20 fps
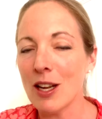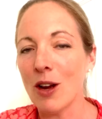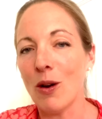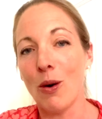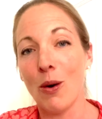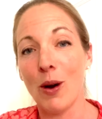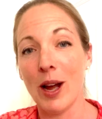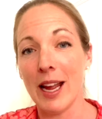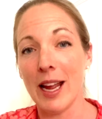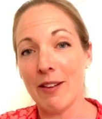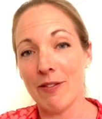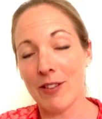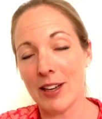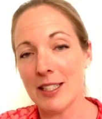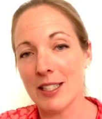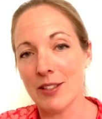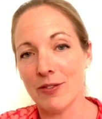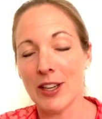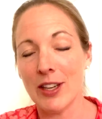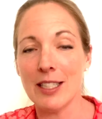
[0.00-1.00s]
or a
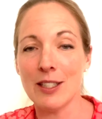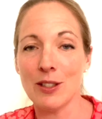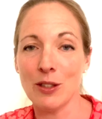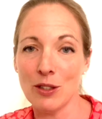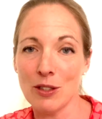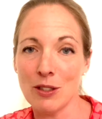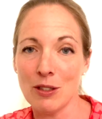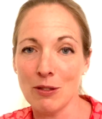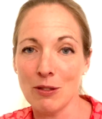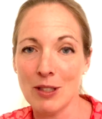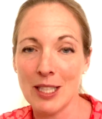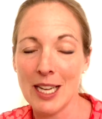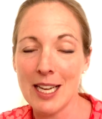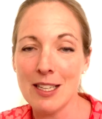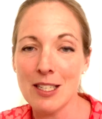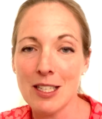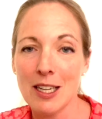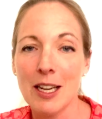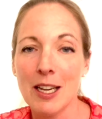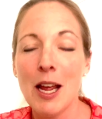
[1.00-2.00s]
face-to-face
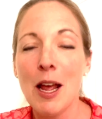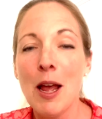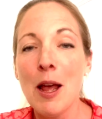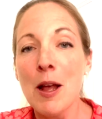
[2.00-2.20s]
consultation,